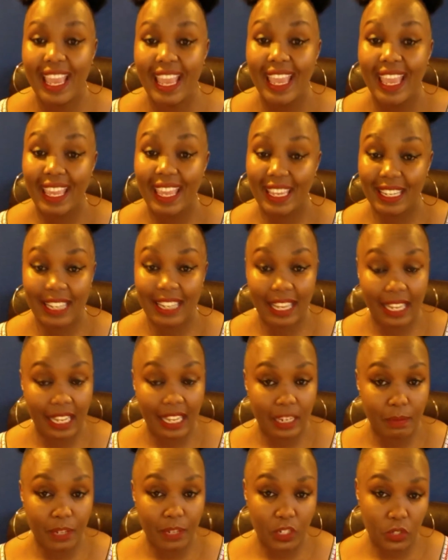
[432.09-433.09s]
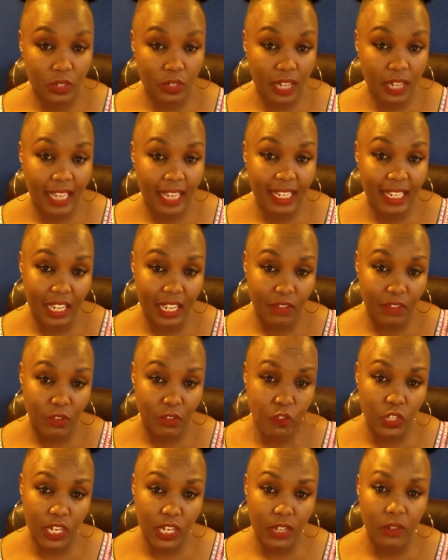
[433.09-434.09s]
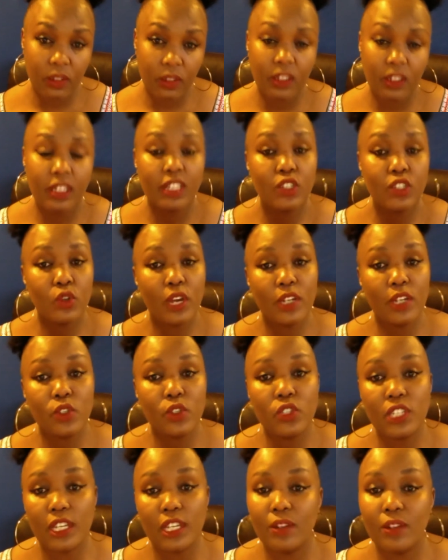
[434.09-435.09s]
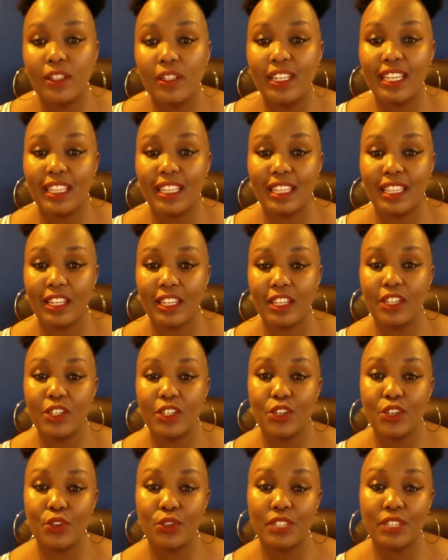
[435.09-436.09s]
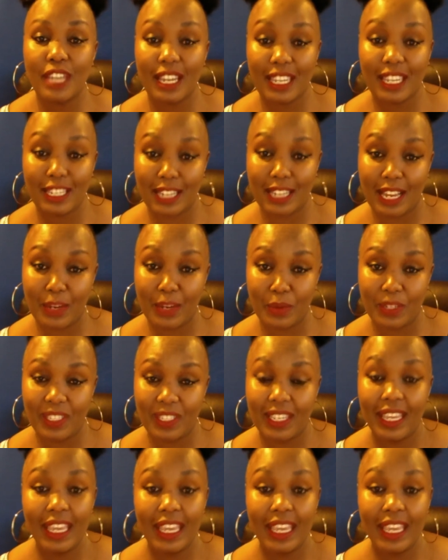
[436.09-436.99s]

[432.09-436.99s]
And like I'd mentioned earlier, if you journal, try to journal in your target language.